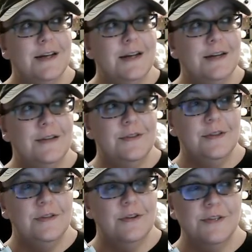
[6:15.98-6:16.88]
And
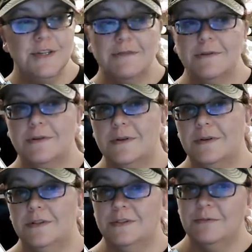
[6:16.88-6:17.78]
there's never a
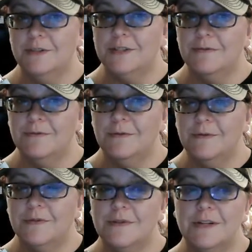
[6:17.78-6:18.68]
good reason for
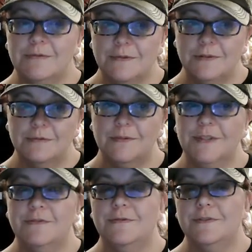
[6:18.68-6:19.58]
it. There's never a good
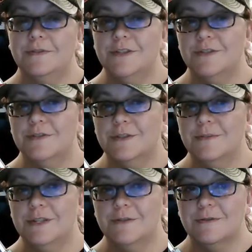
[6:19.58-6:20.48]
reason for your teachers to
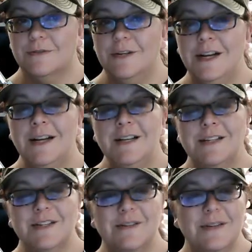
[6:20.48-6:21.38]
be cruel.
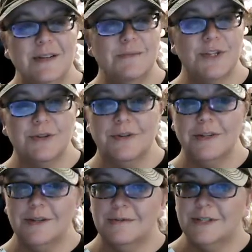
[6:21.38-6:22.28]
So I'm sorry
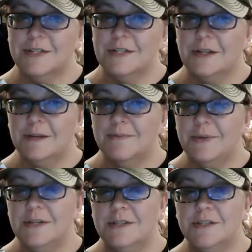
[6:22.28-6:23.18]
that wasn't as
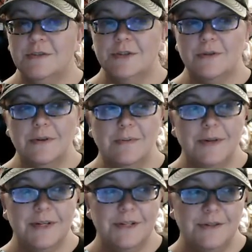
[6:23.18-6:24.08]
upbeat as usual,
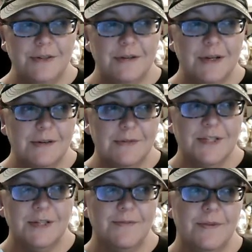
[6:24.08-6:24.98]
but, you know, it
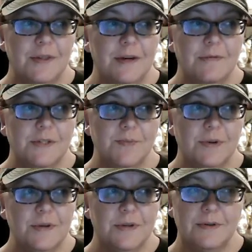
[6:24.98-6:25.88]
was something that was
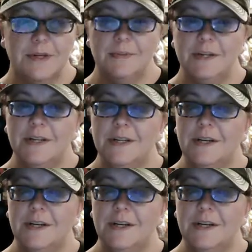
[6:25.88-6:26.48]
bothering me.